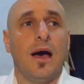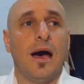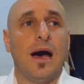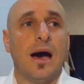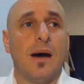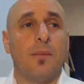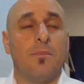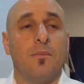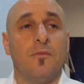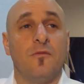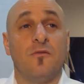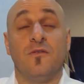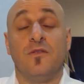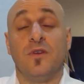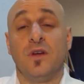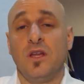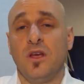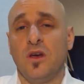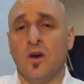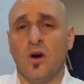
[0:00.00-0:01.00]

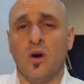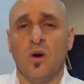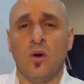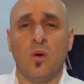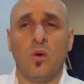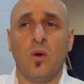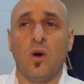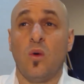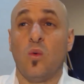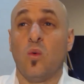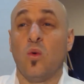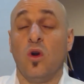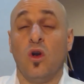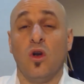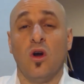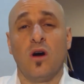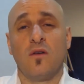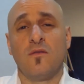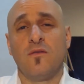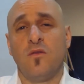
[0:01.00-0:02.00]
video or
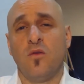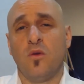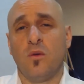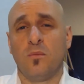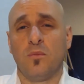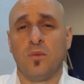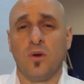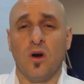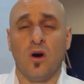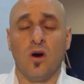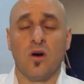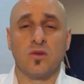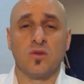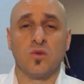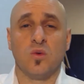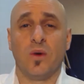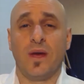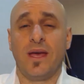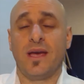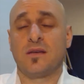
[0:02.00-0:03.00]
long form blogs
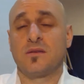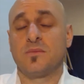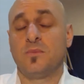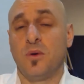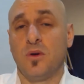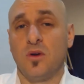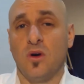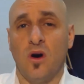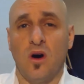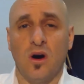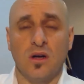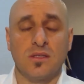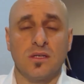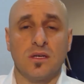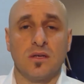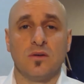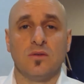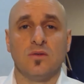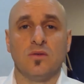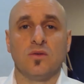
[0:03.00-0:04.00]
or expert
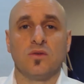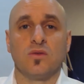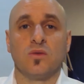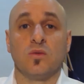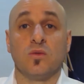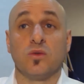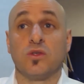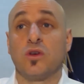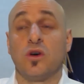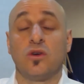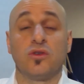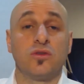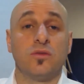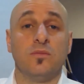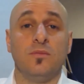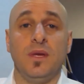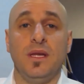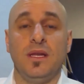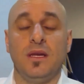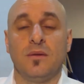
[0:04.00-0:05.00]
articles or social
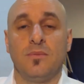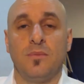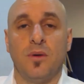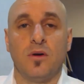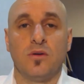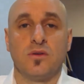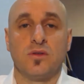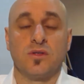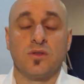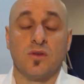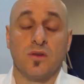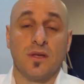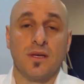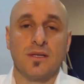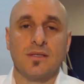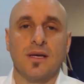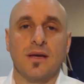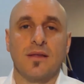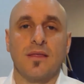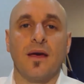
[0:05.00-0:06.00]
media posts or
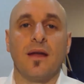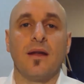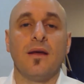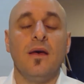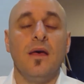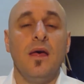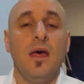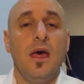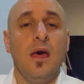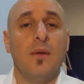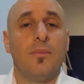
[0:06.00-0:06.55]
things like that.